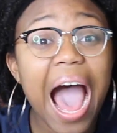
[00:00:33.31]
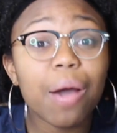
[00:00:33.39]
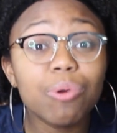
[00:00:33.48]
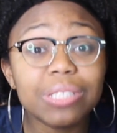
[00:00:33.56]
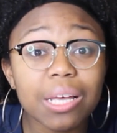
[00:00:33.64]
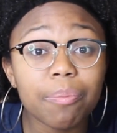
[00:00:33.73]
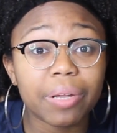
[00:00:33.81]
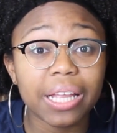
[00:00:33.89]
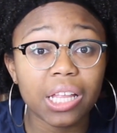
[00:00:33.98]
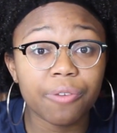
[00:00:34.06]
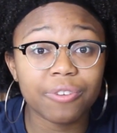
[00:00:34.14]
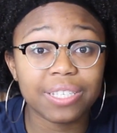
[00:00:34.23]
I was
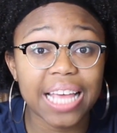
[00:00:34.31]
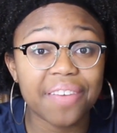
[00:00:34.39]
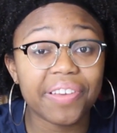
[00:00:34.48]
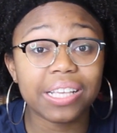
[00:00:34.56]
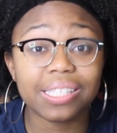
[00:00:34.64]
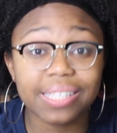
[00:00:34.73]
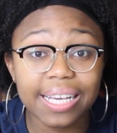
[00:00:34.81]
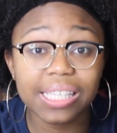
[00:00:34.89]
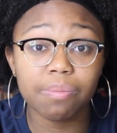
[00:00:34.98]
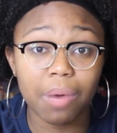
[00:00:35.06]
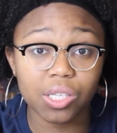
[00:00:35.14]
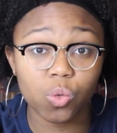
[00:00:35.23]
completely for saving
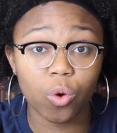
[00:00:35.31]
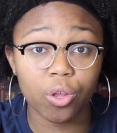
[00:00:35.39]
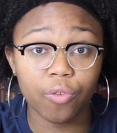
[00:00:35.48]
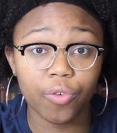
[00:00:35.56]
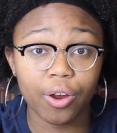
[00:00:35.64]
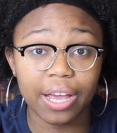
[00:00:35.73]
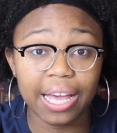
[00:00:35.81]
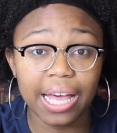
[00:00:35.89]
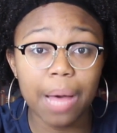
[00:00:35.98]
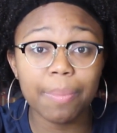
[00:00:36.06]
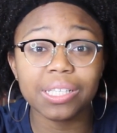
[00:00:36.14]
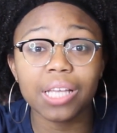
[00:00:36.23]
6 months worth of your
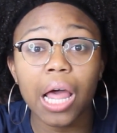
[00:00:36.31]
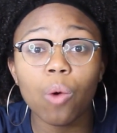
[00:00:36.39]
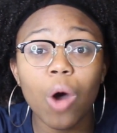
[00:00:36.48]
income until I